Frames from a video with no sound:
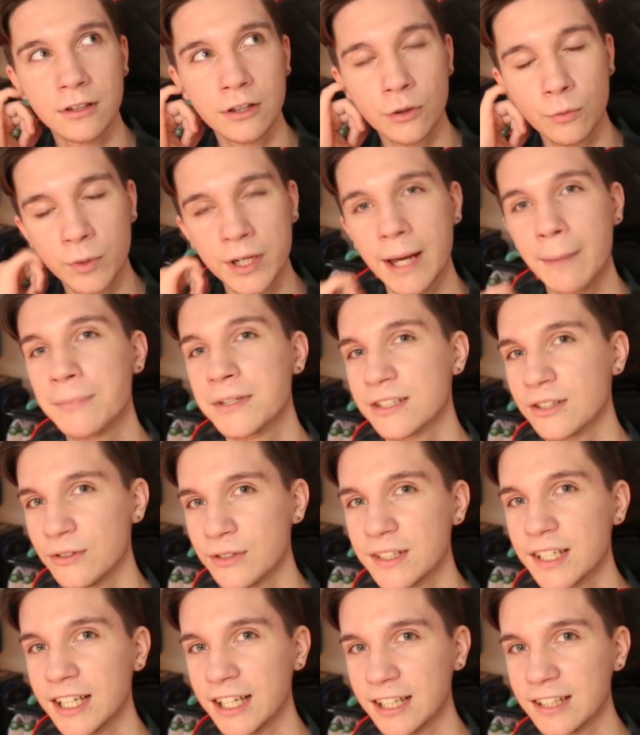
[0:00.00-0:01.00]
3
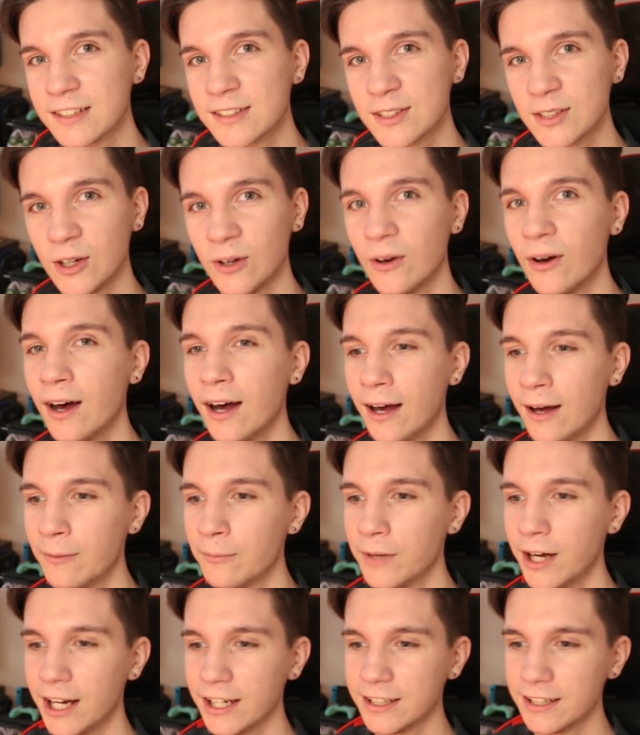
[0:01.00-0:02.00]
episodes in, so
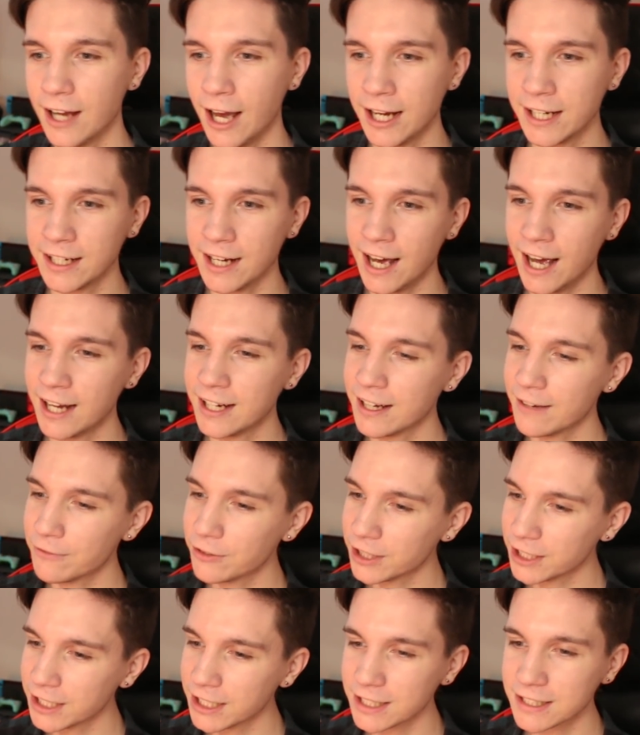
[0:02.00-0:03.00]
I
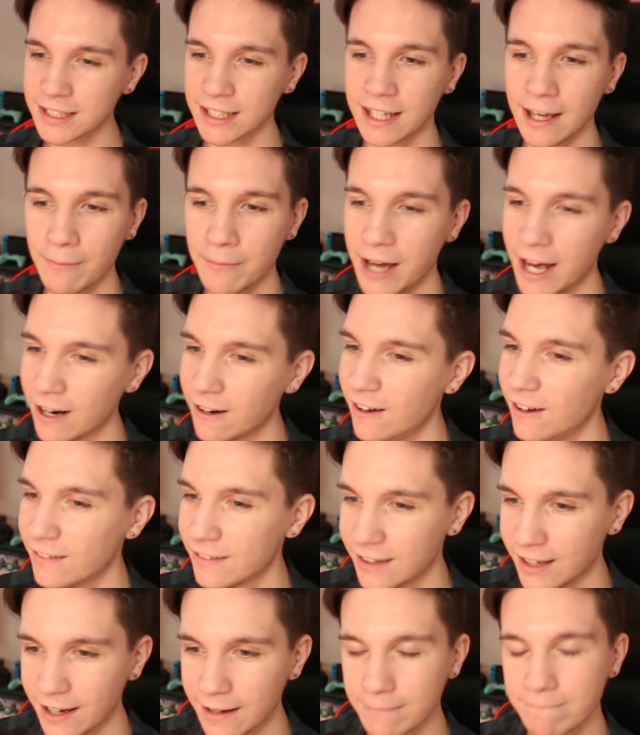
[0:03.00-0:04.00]
definitely need to get back
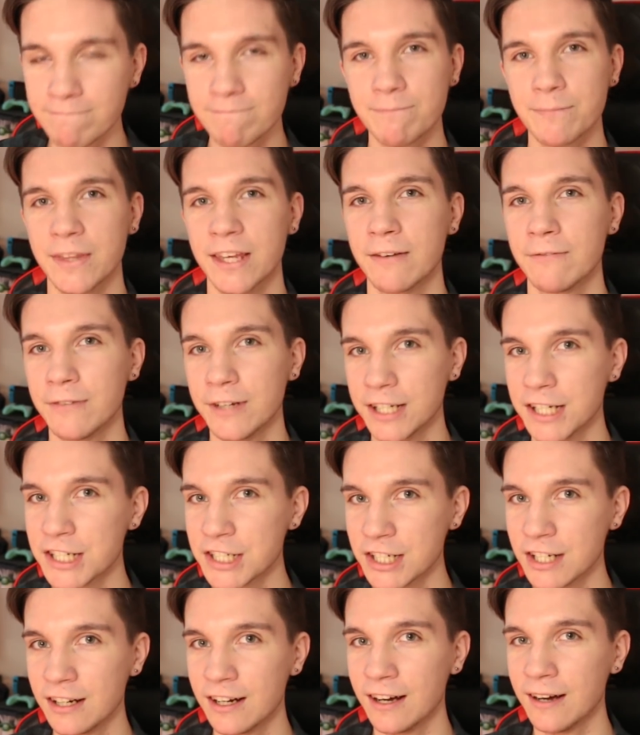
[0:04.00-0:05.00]
on that,
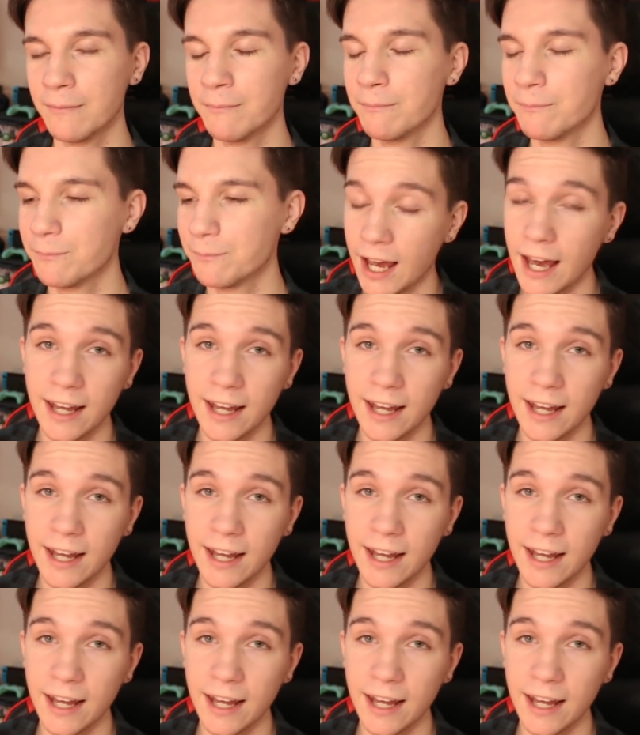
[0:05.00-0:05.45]
finish it up.